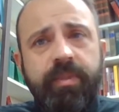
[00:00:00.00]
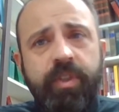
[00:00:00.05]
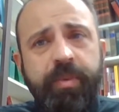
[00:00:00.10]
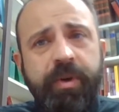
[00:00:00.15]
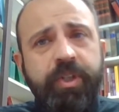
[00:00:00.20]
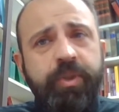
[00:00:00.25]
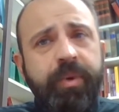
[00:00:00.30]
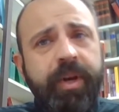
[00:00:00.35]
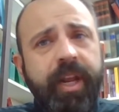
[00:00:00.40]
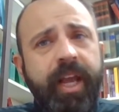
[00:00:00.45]

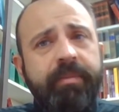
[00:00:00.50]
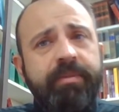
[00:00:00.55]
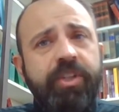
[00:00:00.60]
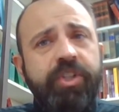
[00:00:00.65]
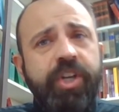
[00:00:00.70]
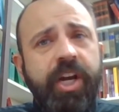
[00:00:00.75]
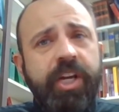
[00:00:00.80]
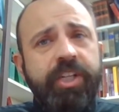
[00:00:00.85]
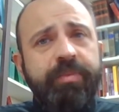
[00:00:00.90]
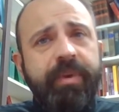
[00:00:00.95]
especially when it
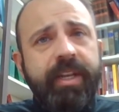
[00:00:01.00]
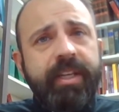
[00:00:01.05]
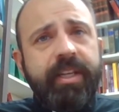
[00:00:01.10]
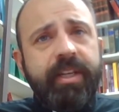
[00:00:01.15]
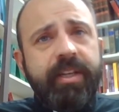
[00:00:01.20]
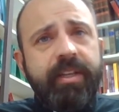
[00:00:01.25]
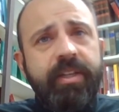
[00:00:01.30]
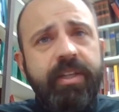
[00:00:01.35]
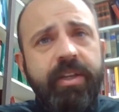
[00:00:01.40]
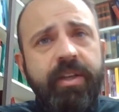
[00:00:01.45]
comes to
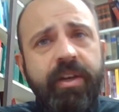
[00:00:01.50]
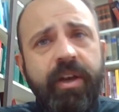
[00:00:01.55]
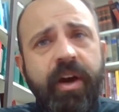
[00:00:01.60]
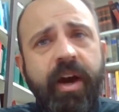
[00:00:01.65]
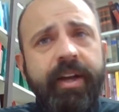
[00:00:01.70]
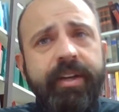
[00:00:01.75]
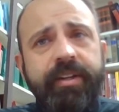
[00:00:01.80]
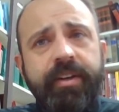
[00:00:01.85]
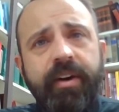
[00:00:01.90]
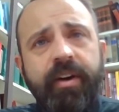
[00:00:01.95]
judgment,
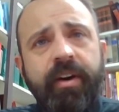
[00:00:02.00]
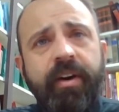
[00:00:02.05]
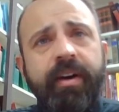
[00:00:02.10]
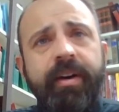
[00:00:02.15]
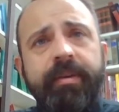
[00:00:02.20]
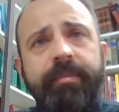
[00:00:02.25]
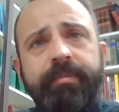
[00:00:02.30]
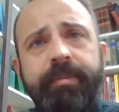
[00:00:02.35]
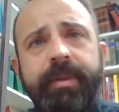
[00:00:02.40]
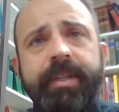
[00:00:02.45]
not
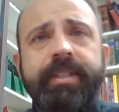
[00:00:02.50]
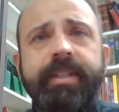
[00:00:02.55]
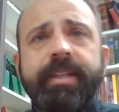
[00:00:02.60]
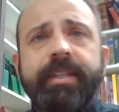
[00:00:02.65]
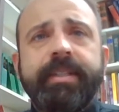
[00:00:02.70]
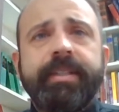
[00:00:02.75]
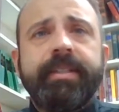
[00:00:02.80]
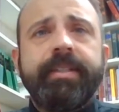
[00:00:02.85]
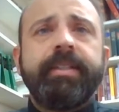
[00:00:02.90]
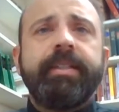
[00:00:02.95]
our
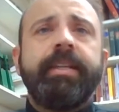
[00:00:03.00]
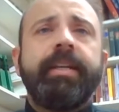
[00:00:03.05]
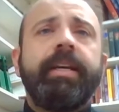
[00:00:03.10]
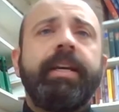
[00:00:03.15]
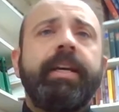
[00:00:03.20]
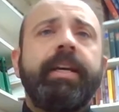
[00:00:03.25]
business.